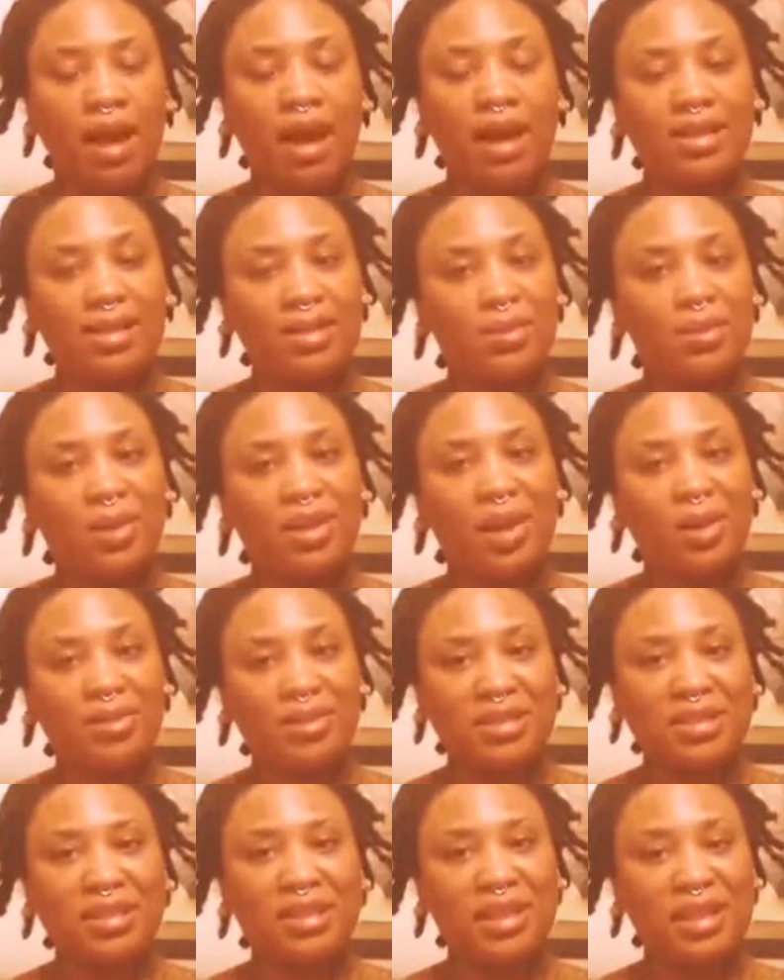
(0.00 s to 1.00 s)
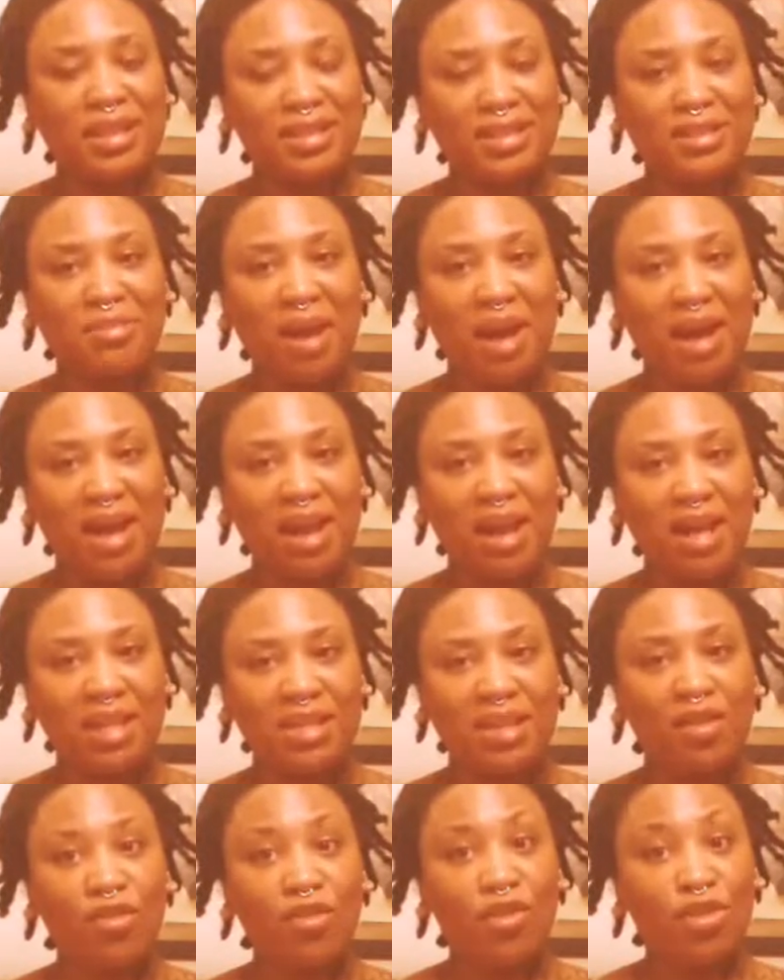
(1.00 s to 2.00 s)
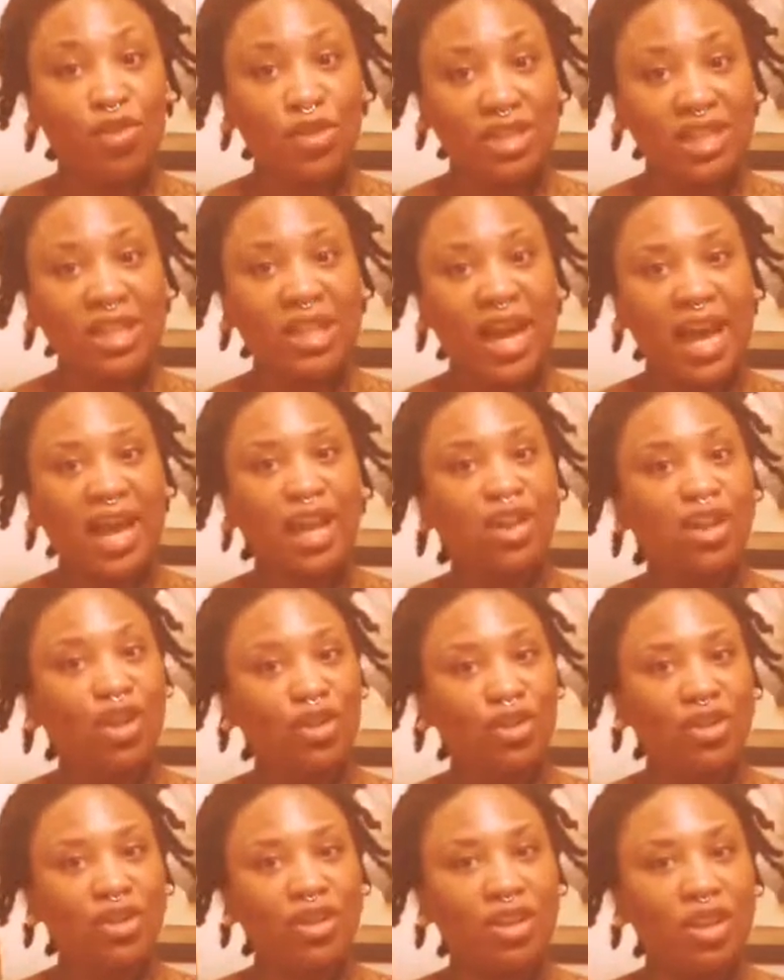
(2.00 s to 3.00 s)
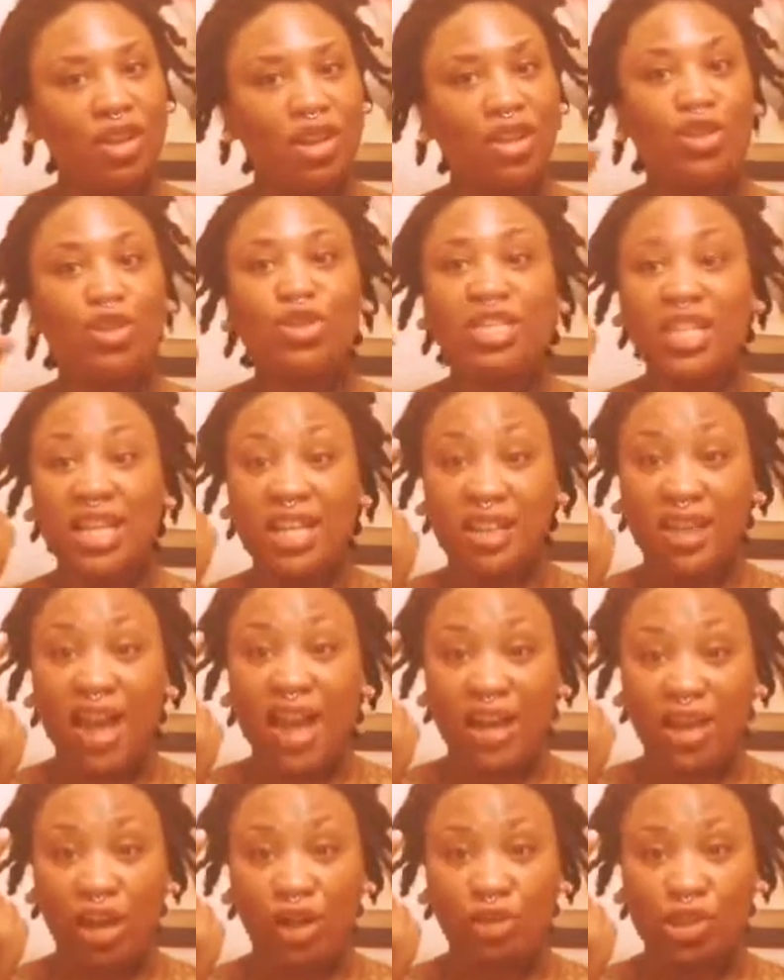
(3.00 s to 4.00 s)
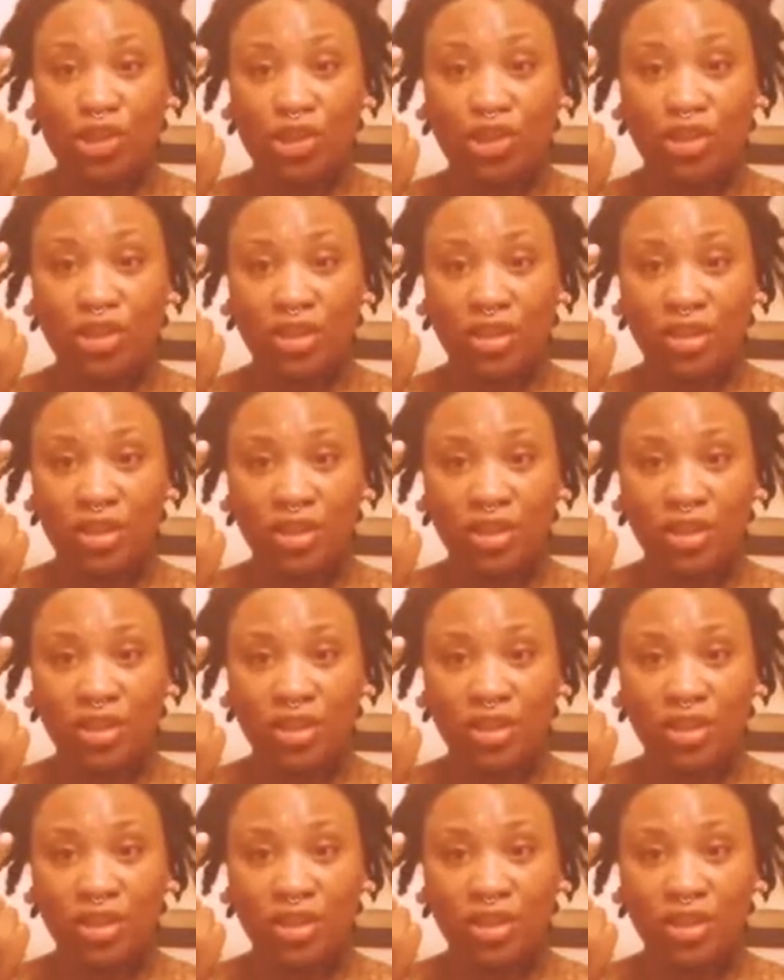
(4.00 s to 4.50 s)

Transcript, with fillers: I swear that was the cleanest my hair has. You seen that? You see that, don't you?